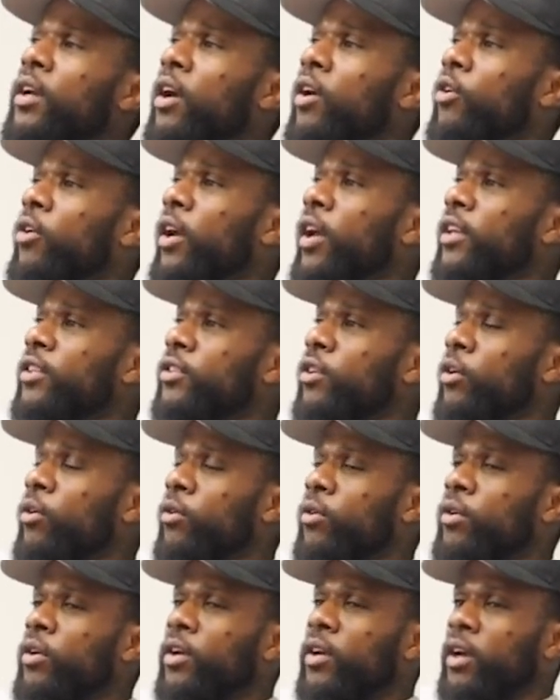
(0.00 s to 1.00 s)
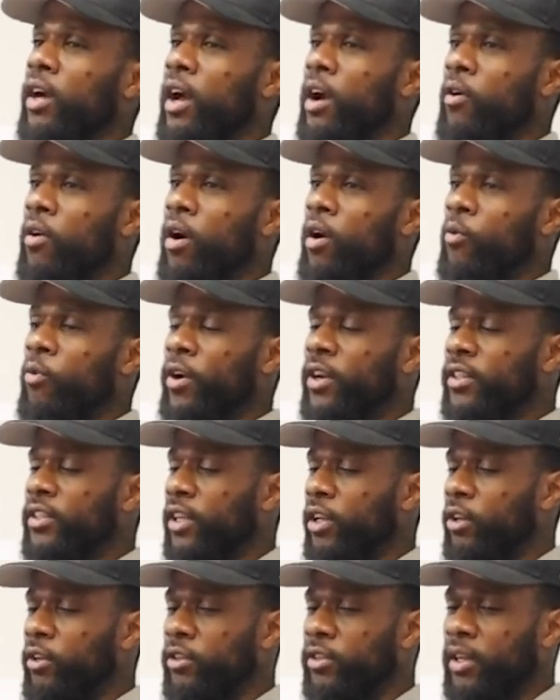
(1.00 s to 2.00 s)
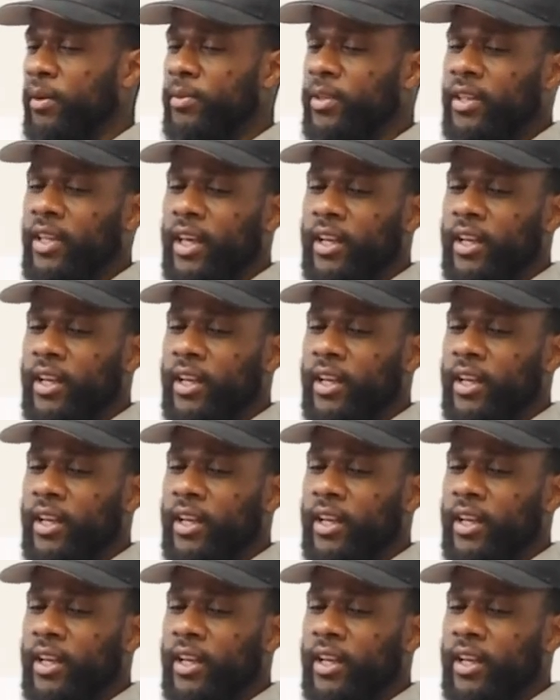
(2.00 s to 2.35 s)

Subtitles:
Okay, so I want to tell you something